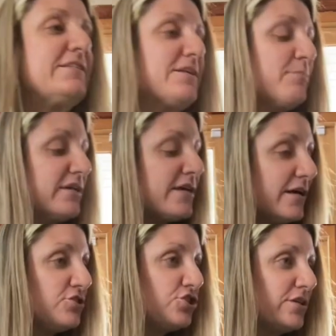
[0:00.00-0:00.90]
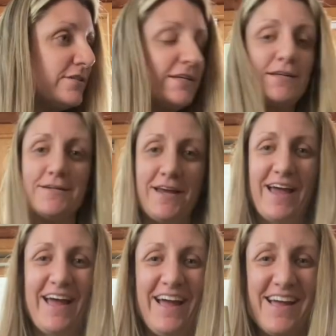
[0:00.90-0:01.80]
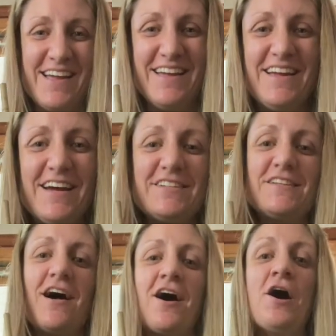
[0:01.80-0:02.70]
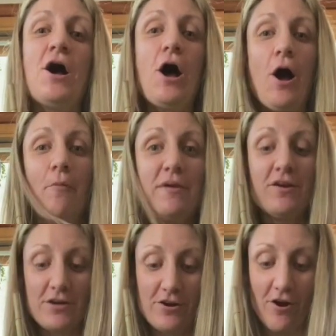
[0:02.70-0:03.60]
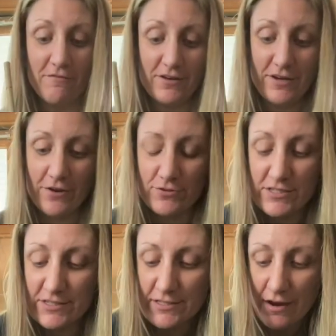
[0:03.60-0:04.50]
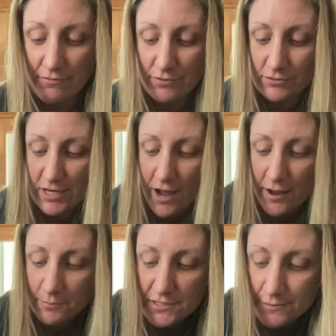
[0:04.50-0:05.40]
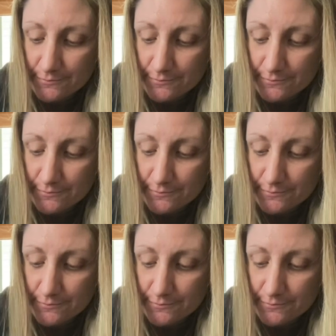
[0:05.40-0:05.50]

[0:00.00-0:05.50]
some attention today. He has appeared in our videos several times.